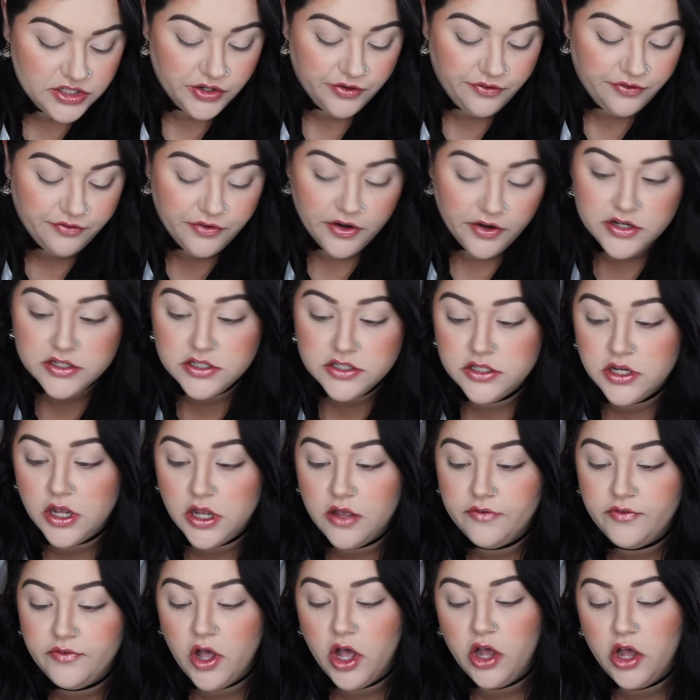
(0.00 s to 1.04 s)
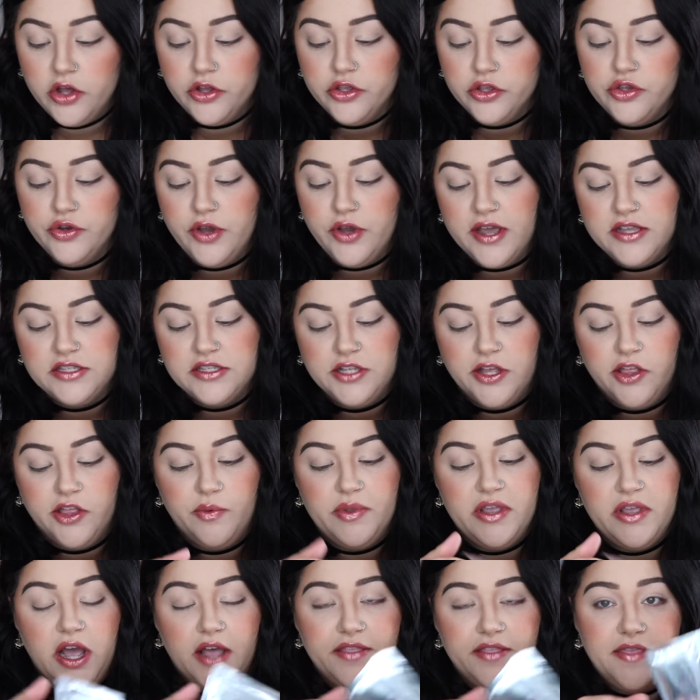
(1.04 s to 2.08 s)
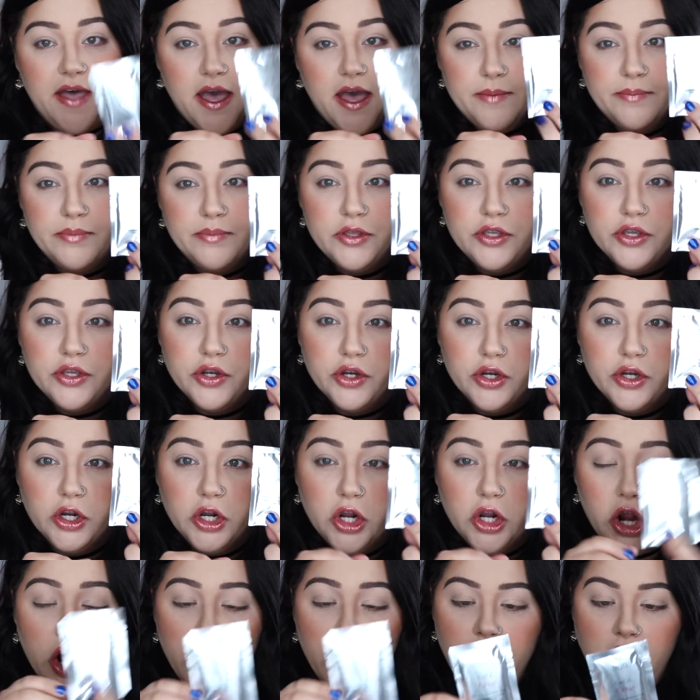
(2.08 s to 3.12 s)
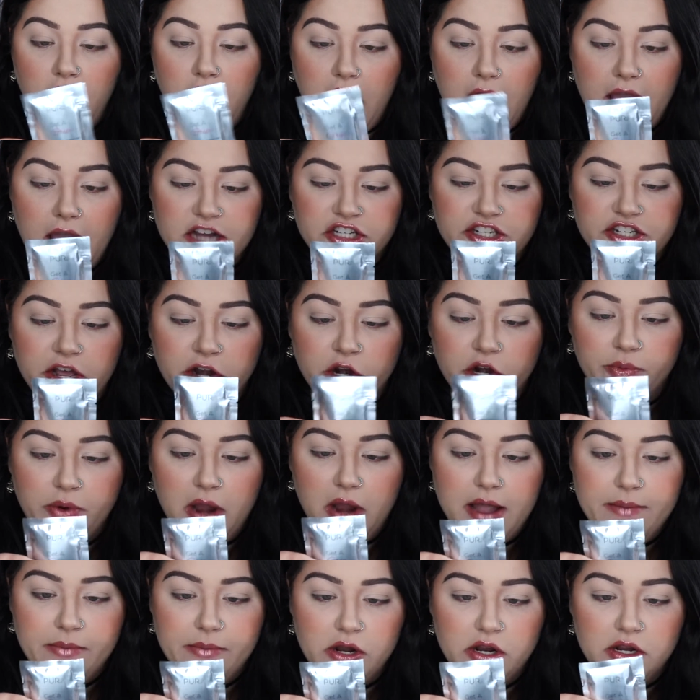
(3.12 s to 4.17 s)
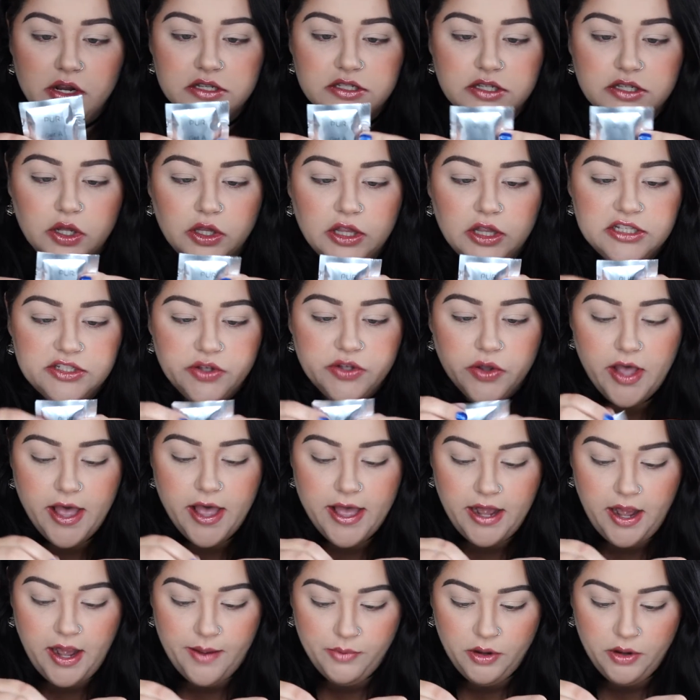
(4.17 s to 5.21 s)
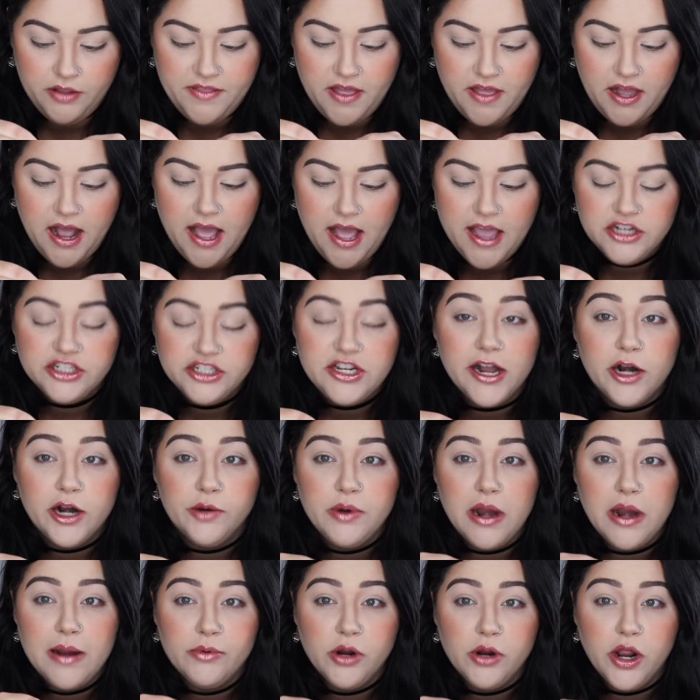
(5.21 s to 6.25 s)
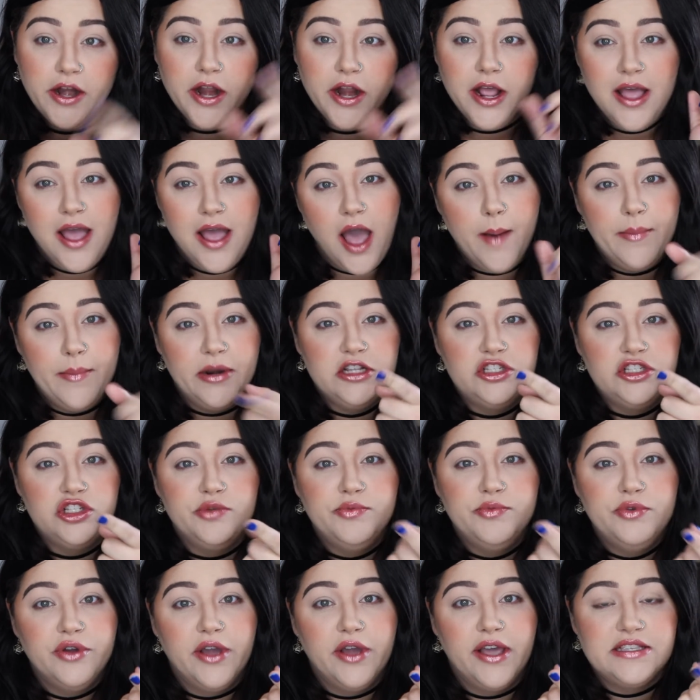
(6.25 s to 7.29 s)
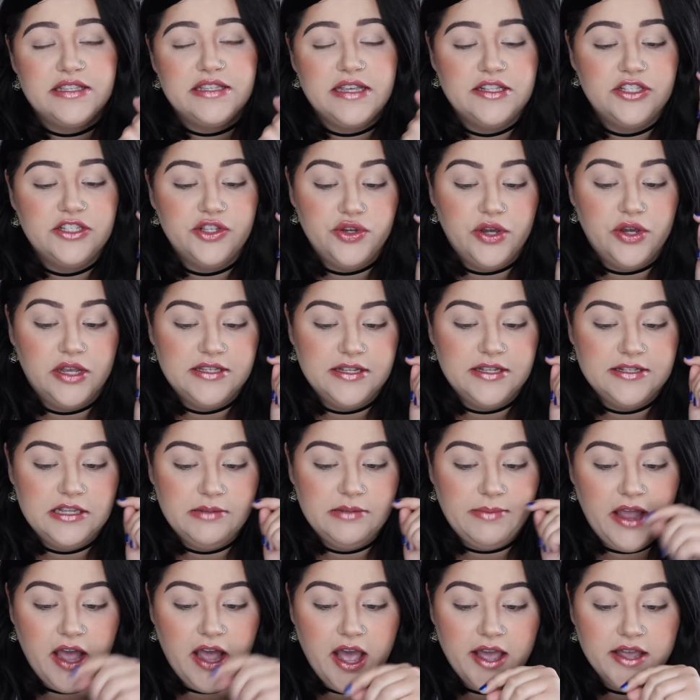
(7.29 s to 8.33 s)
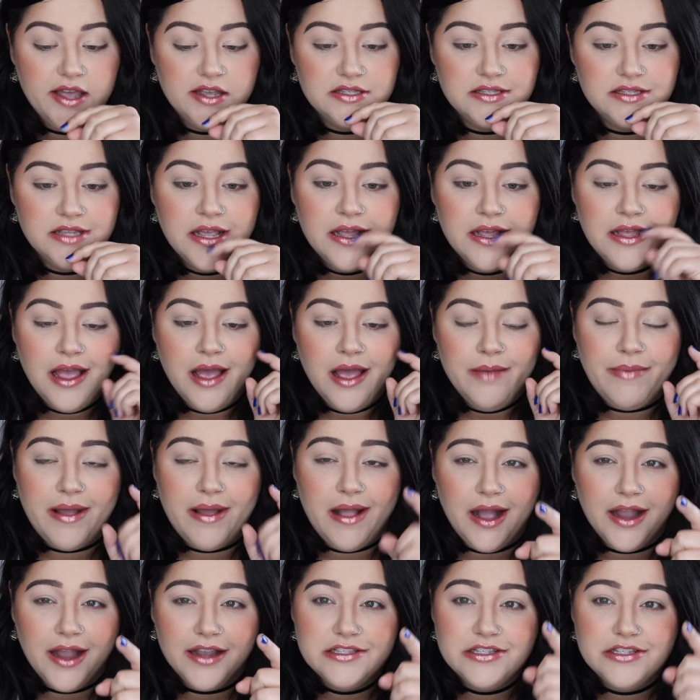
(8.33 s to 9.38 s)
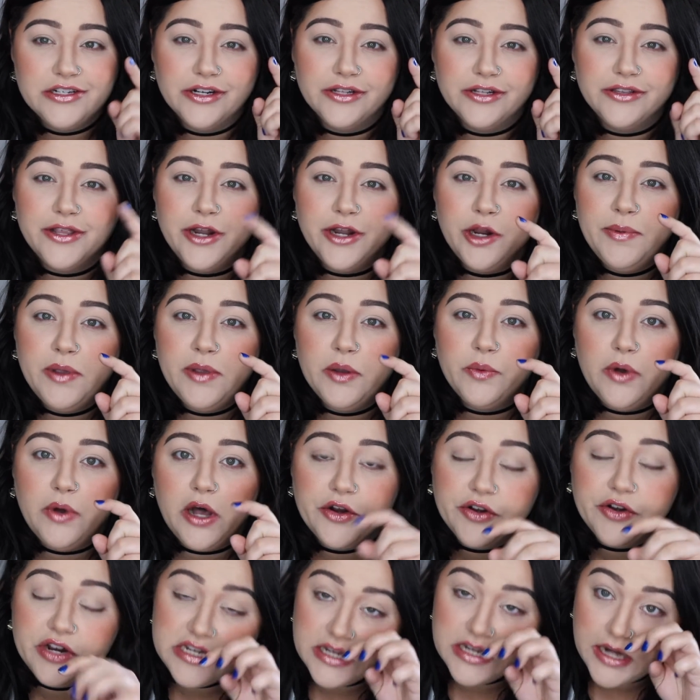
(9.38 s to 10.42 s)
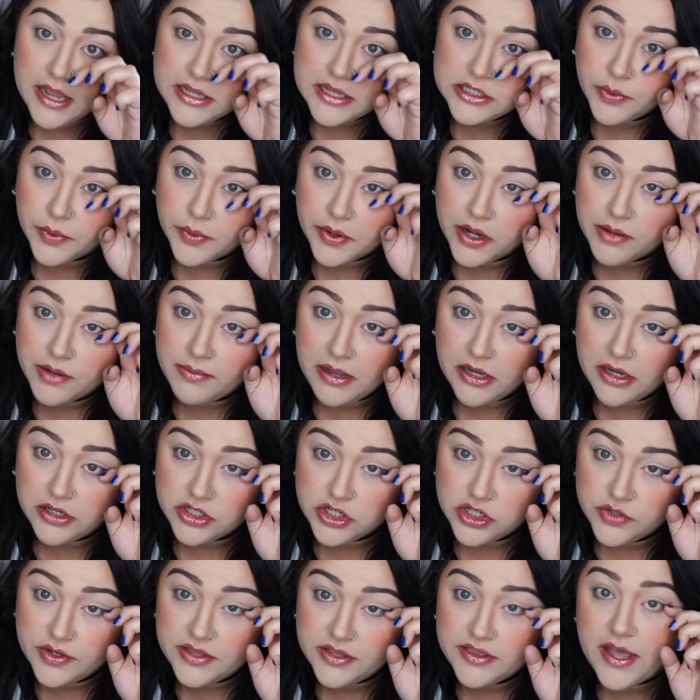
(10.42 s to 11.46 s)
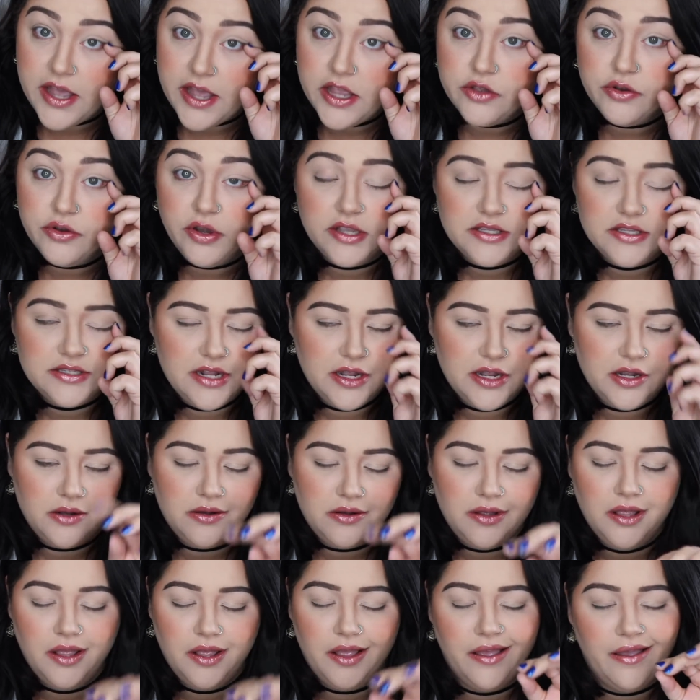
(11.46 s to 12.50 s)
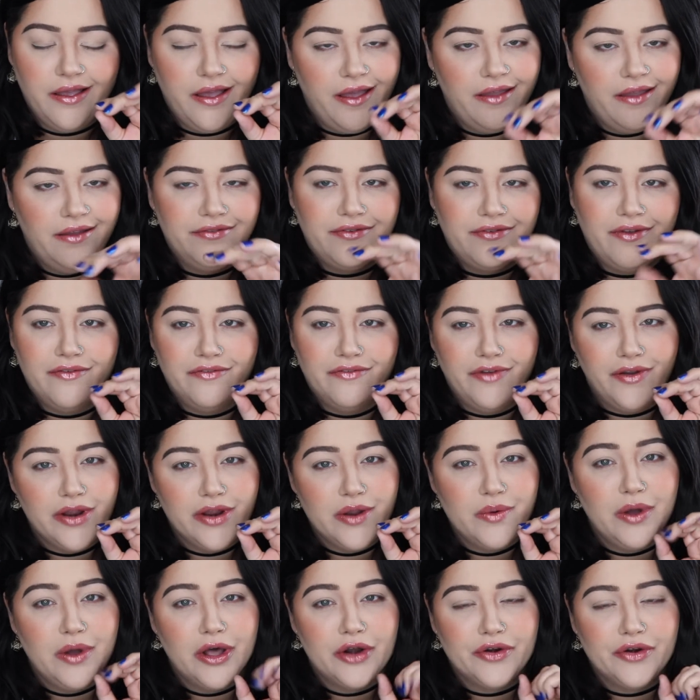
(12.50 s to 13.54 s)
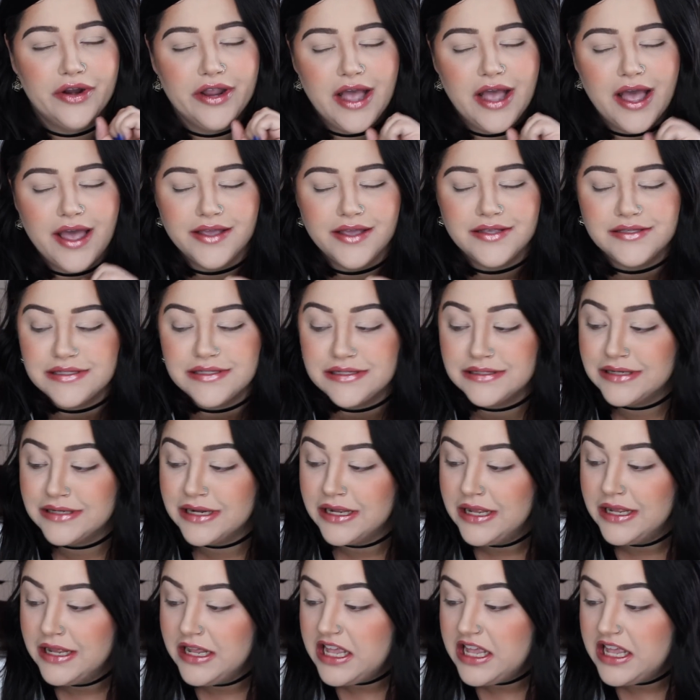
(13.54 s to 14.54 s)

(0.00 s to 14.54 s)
so first of all, you guys saw that we got that Pure eyeshadow primer, so let's go ahead and put that eyeshadow primer on. I'm gonna zoom you guys in so you guys can see my eyes. My eyes are a little bit watery today, so we're gonna make do with that. You guys know I have very watery eyes, and